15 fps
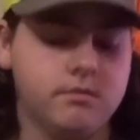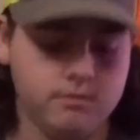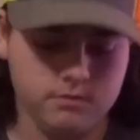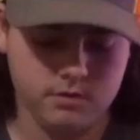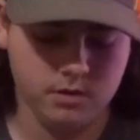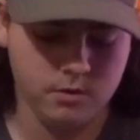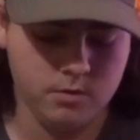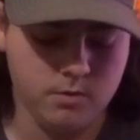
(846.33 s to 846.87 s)

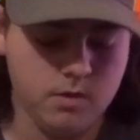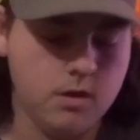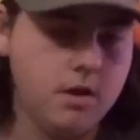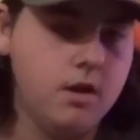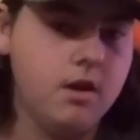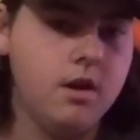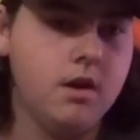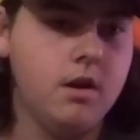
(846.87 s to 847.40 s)
So
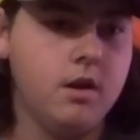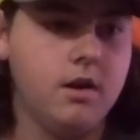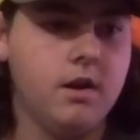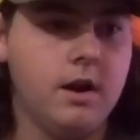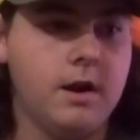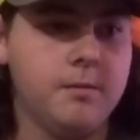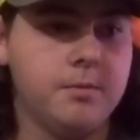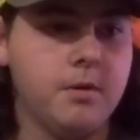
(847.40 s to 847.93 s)

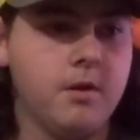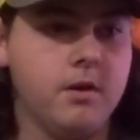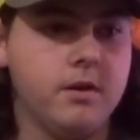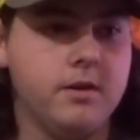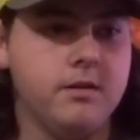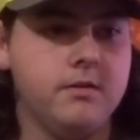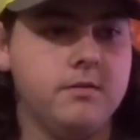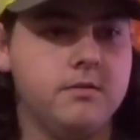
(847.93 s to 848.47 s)
I'll
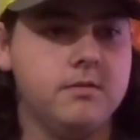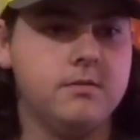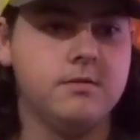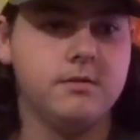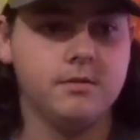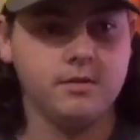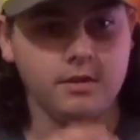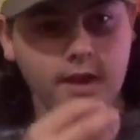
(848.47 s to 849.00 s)
probably,
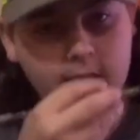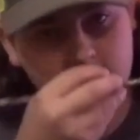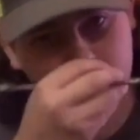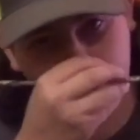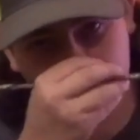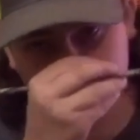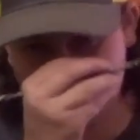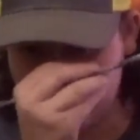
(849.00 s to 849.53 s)

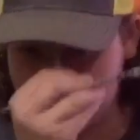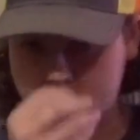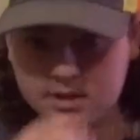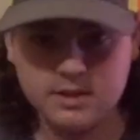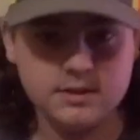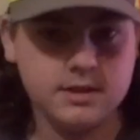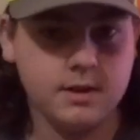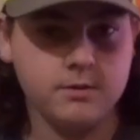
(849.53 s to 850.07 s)
later on in the
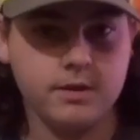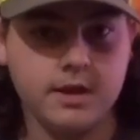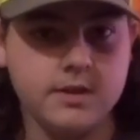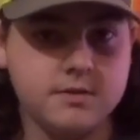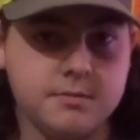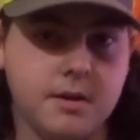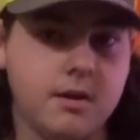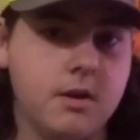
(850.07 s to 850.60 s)
season, I'll
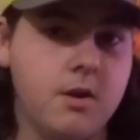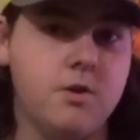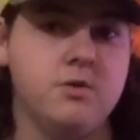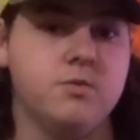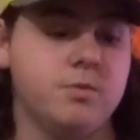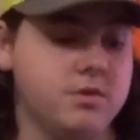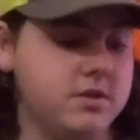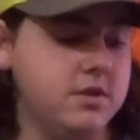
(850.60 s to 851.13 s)
take some
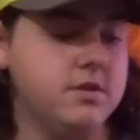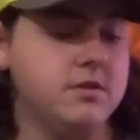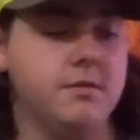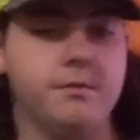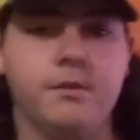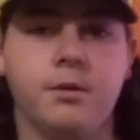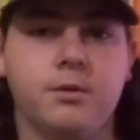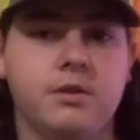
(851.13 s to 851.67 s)
arrows with just some
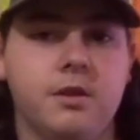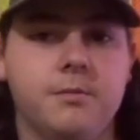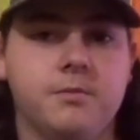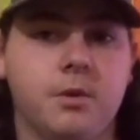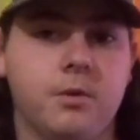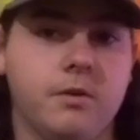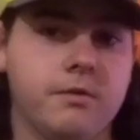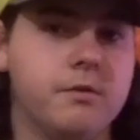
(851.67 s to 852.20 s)
field tips
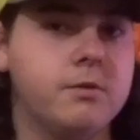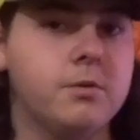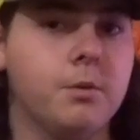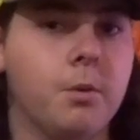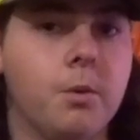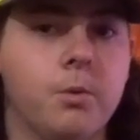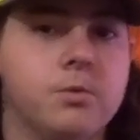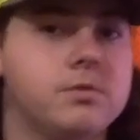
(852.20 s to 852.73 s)
on it for
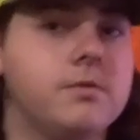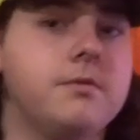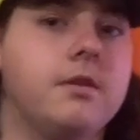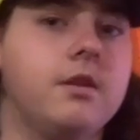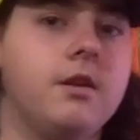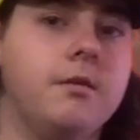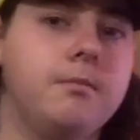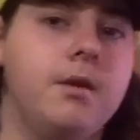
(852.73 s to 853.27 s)
squirrels if they
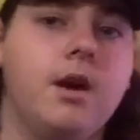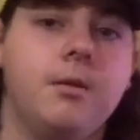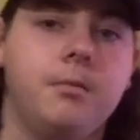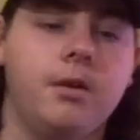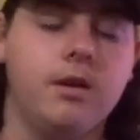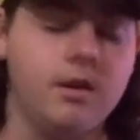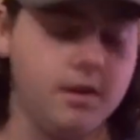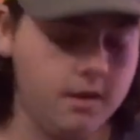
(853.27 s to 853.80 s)
come by
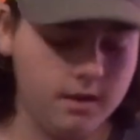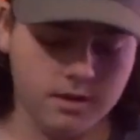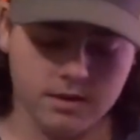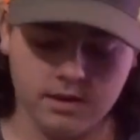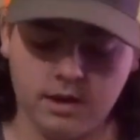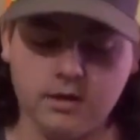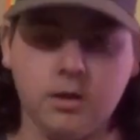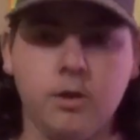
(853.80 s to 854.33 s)
me.
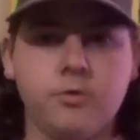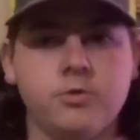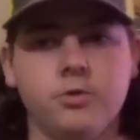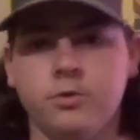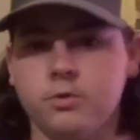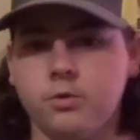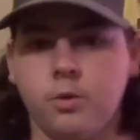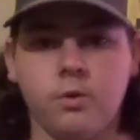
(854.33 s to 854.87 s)
And I love
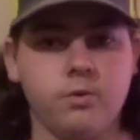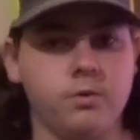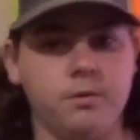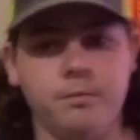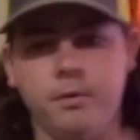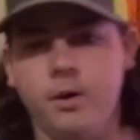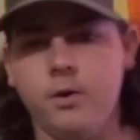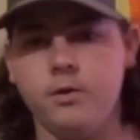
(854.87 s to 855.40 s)
shooting squirrels with
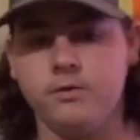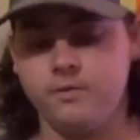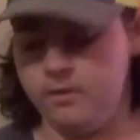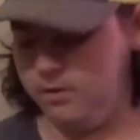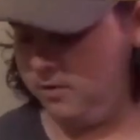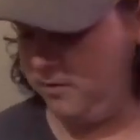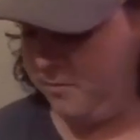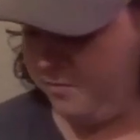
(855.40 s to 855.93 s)
a bow. It's
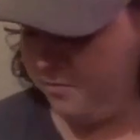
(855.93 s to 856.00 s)
fun.